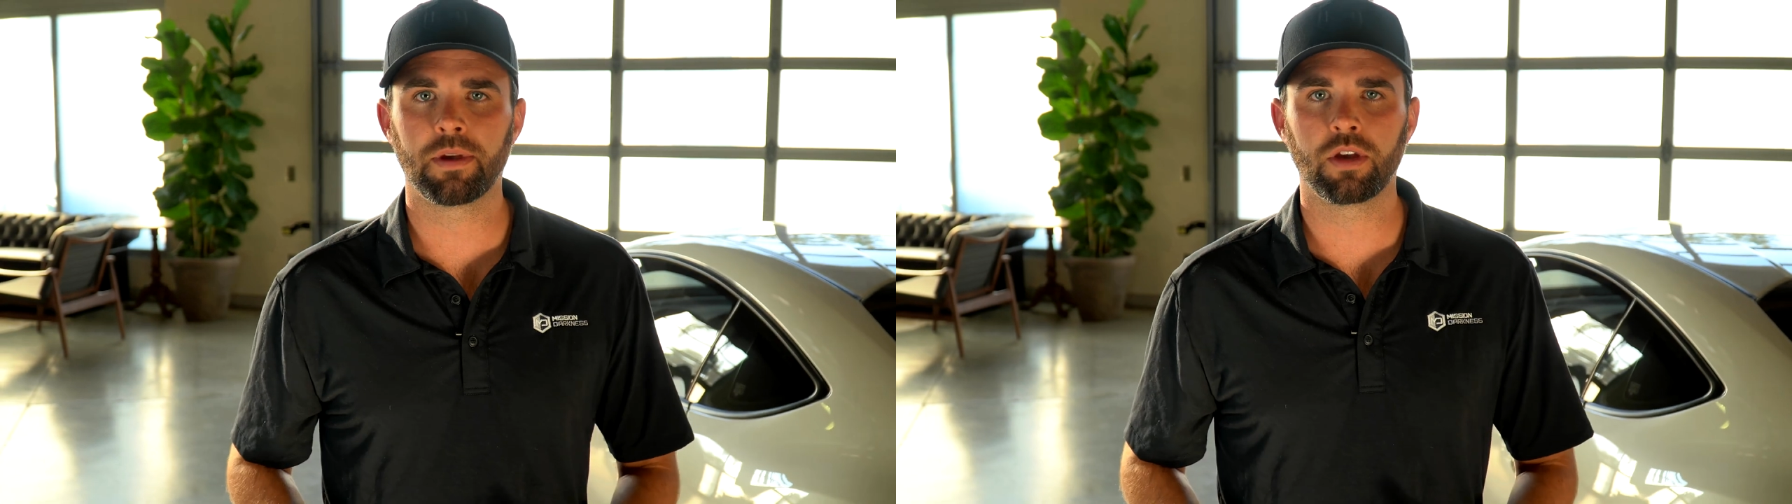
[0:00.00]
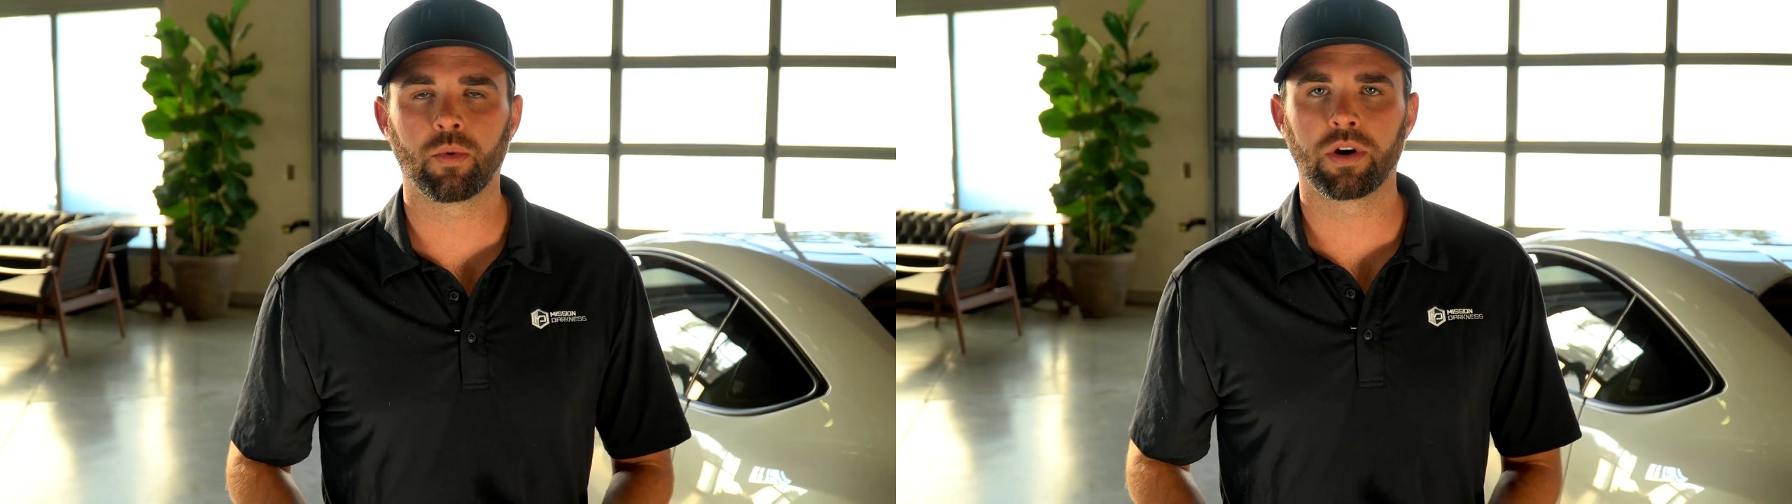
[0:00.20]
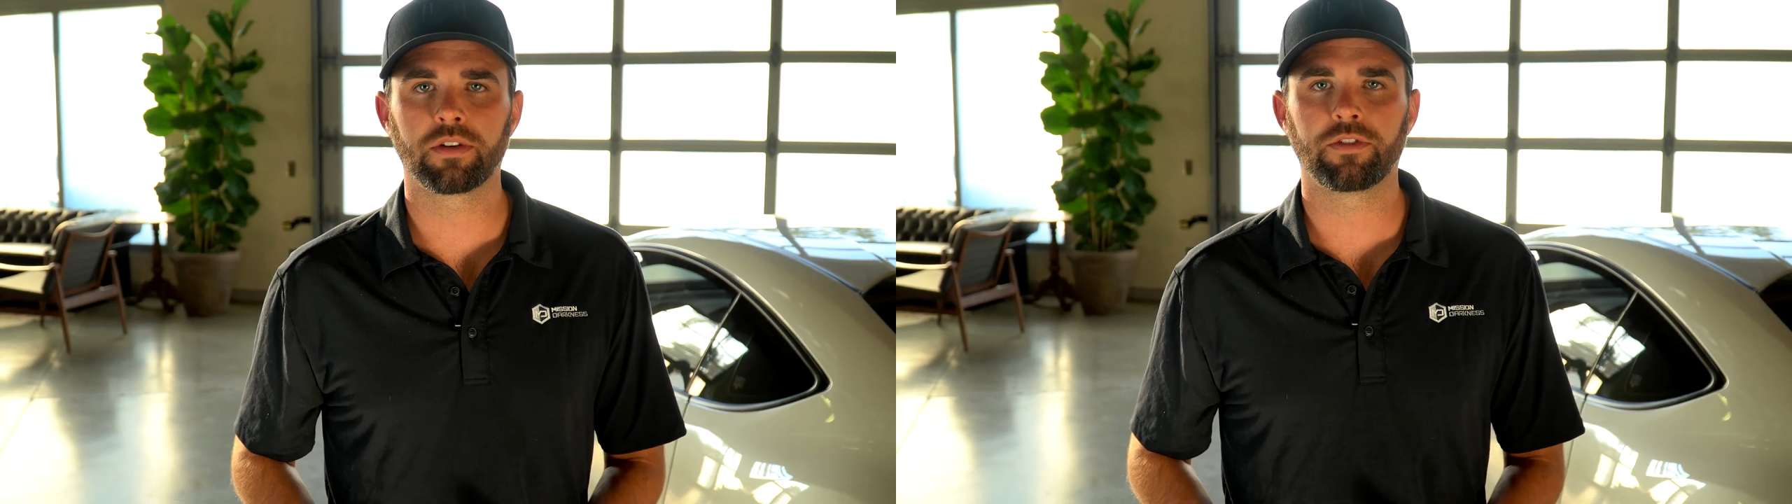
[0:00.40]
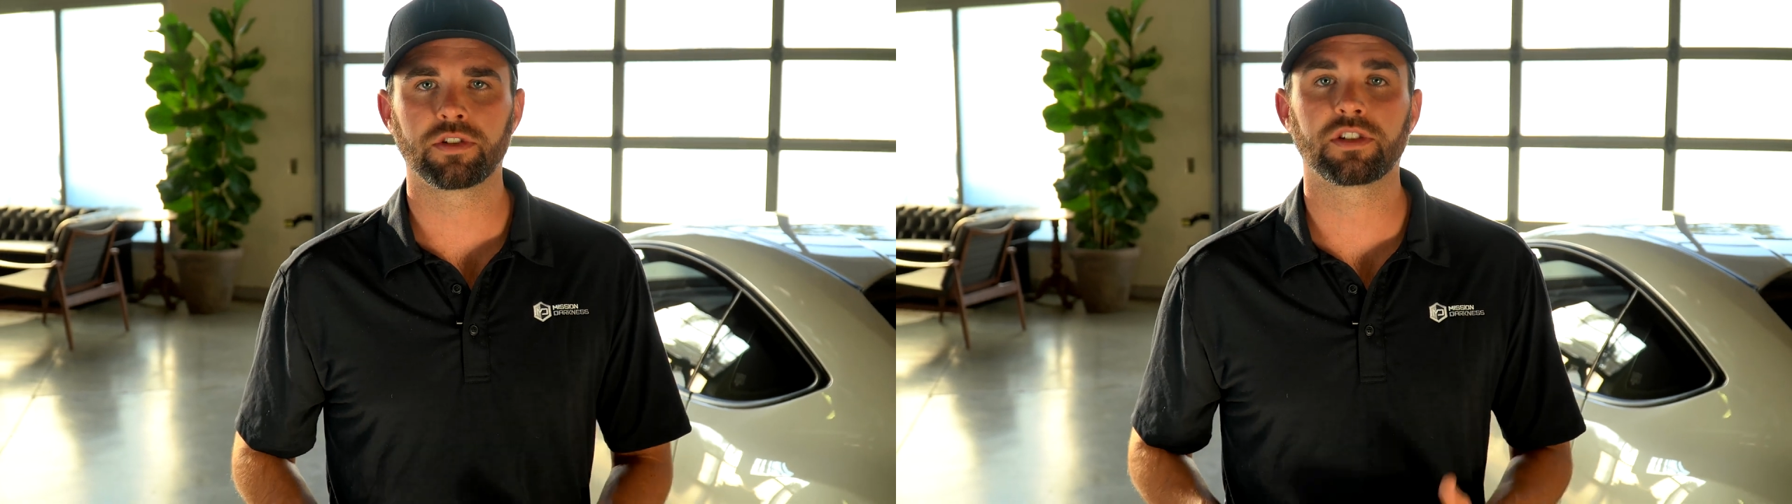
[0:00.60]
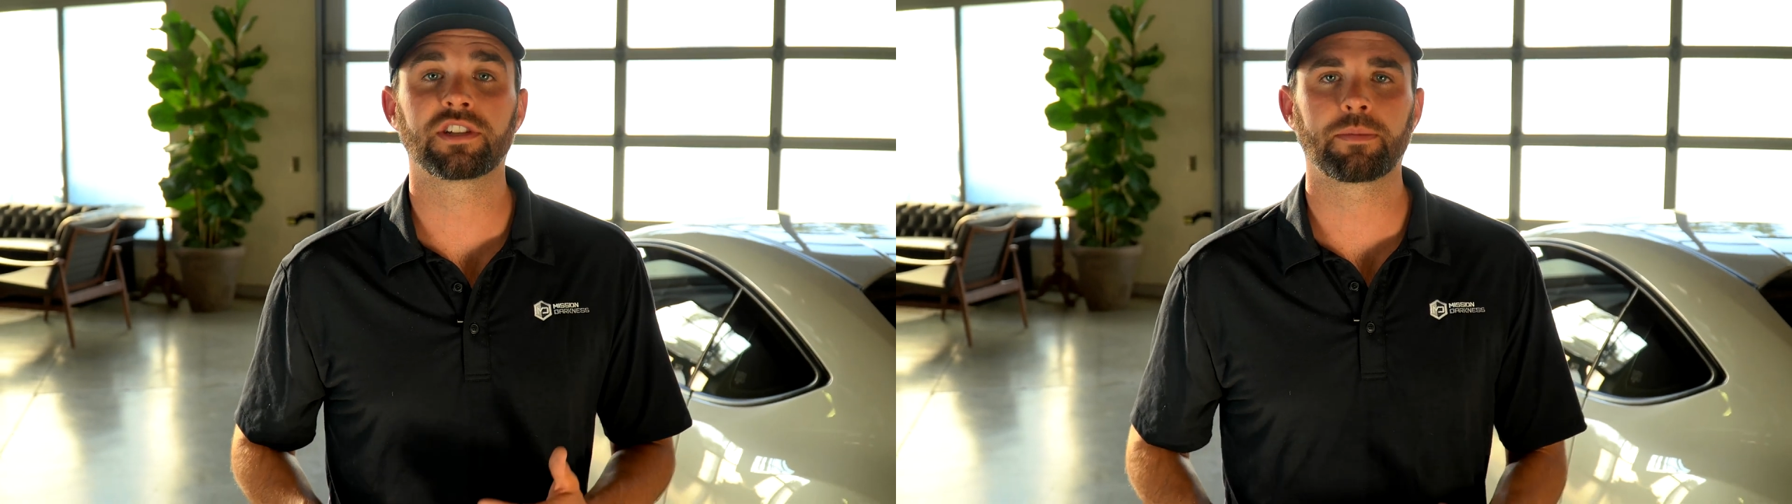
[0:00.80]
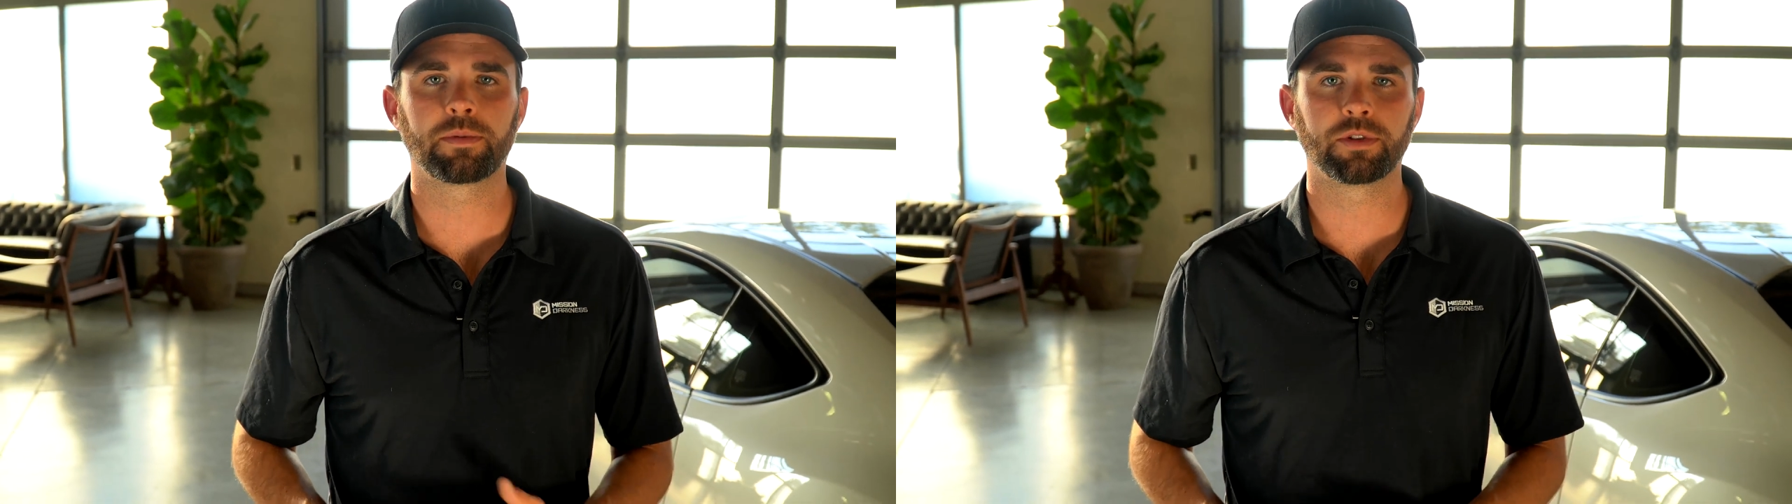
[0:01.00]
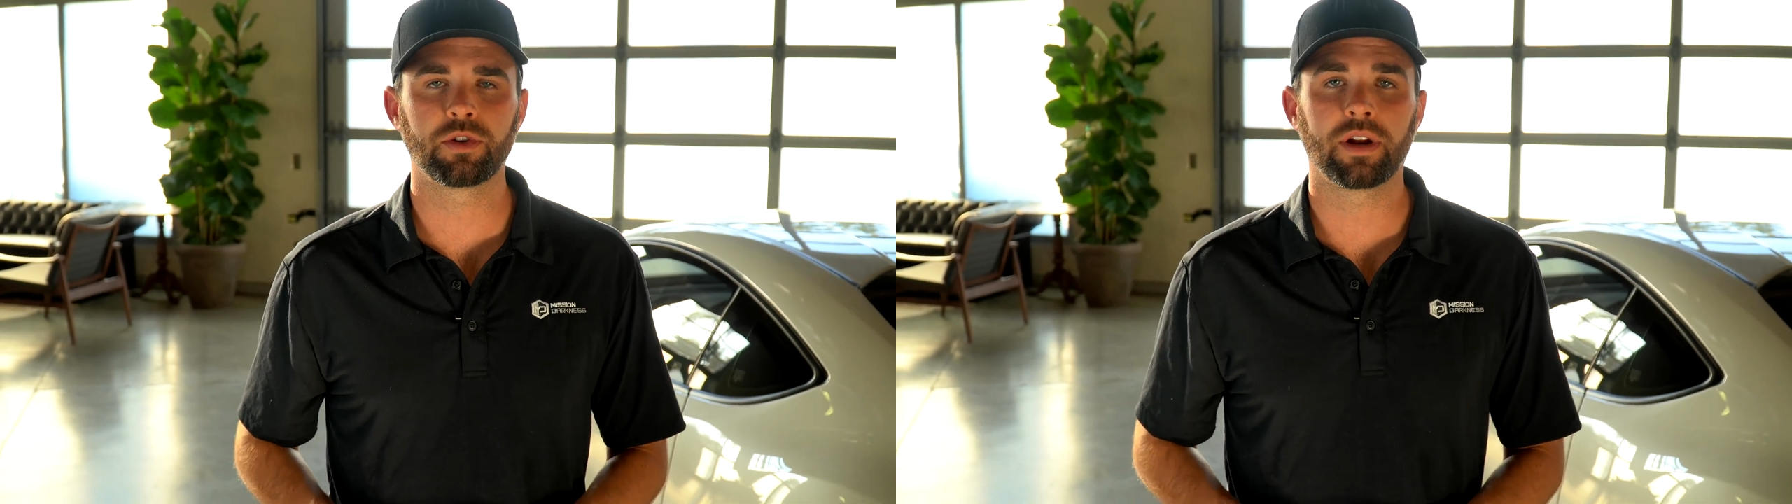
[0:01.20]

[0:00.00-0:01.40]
you wonder if you're susceptible to it,